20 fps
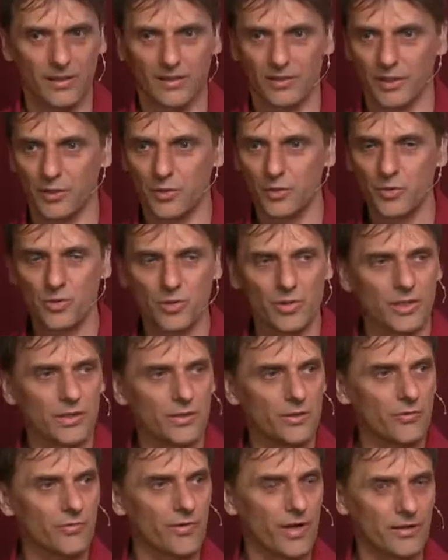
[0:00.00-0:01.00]
that usually
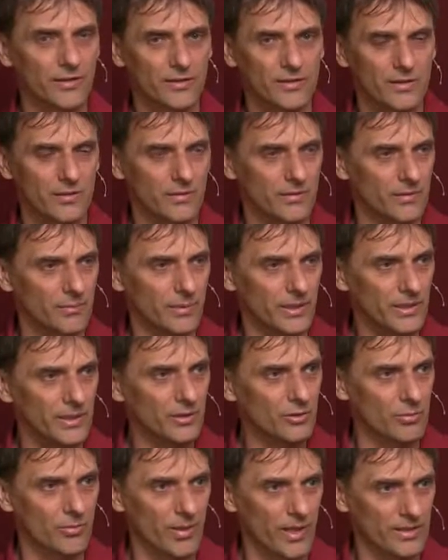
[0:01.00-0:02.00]
you find uh,
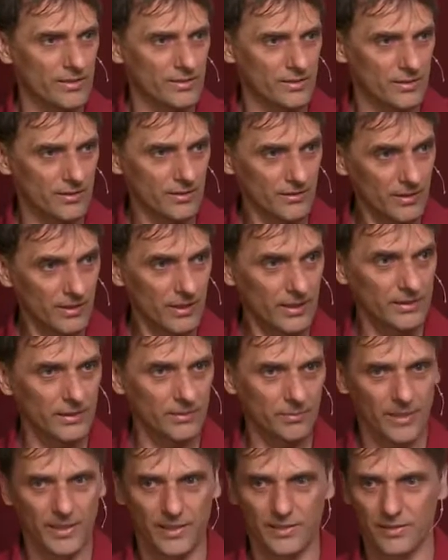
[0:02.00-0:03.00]
potato bugs at
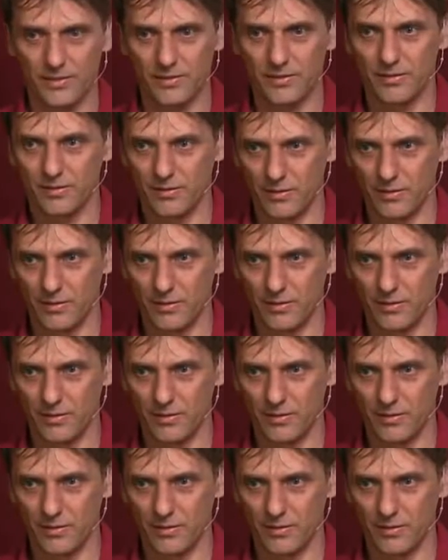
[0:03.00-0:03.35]
that place.